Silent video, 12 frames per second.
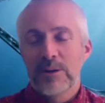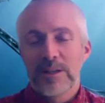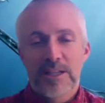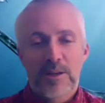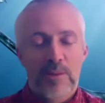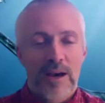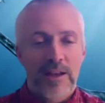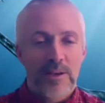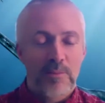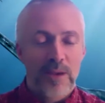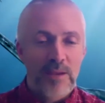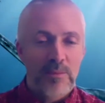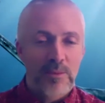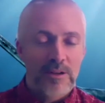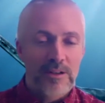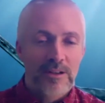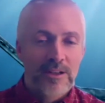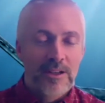about a paper
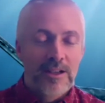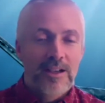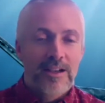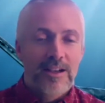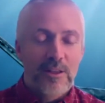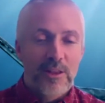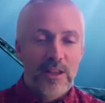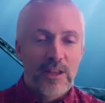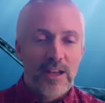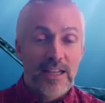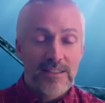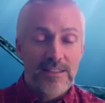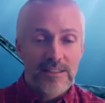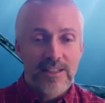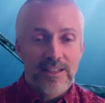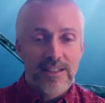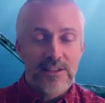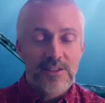that I had done
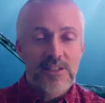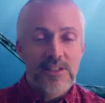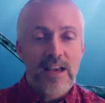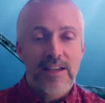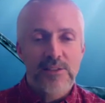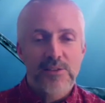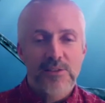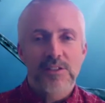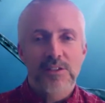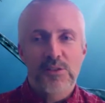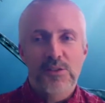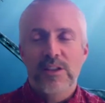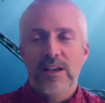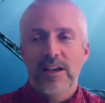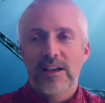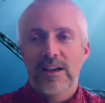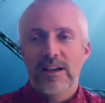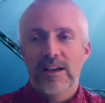in the sciences
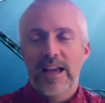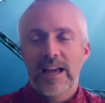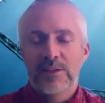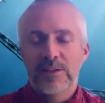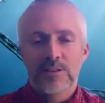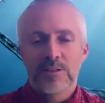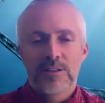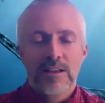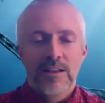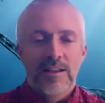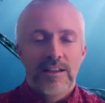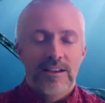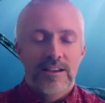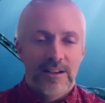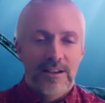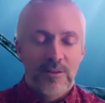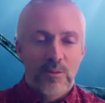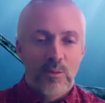and
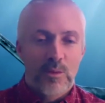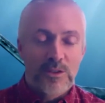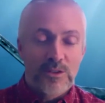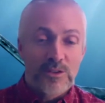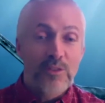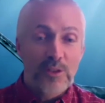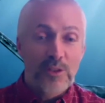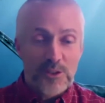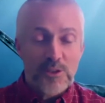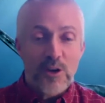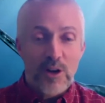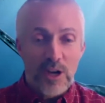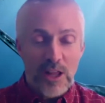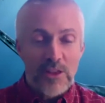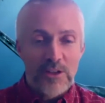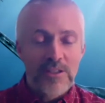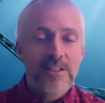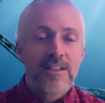was the first
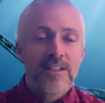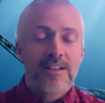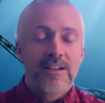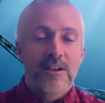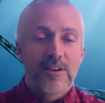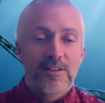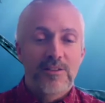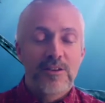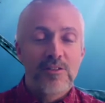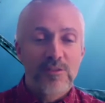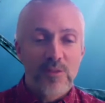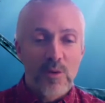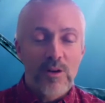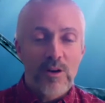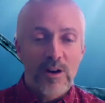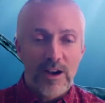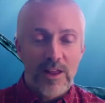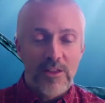author of 4
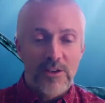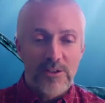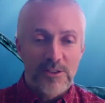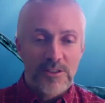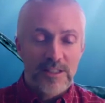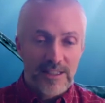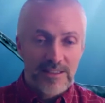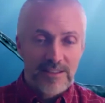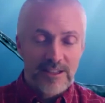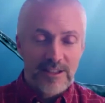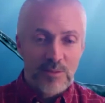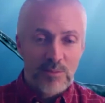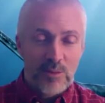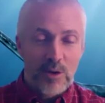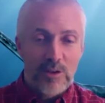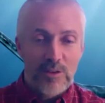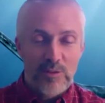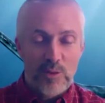authors and had done the bulk
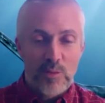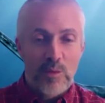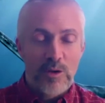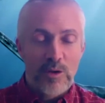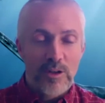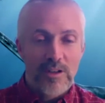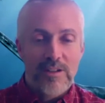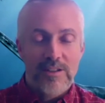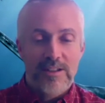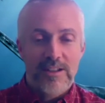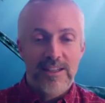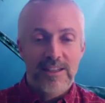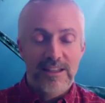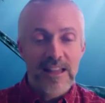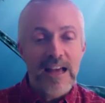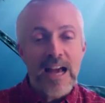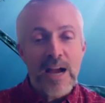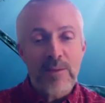of the work in the
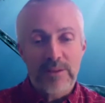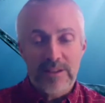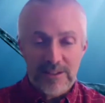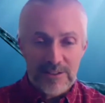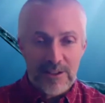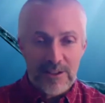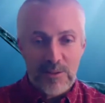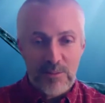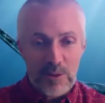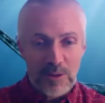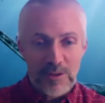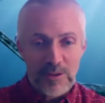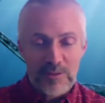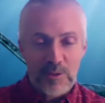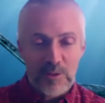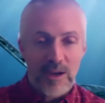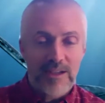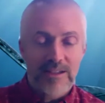lab and had done the bulk of the
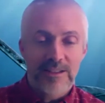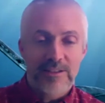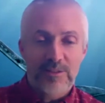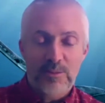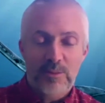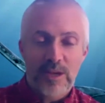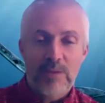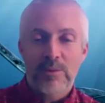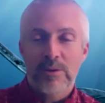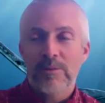writing of the paper.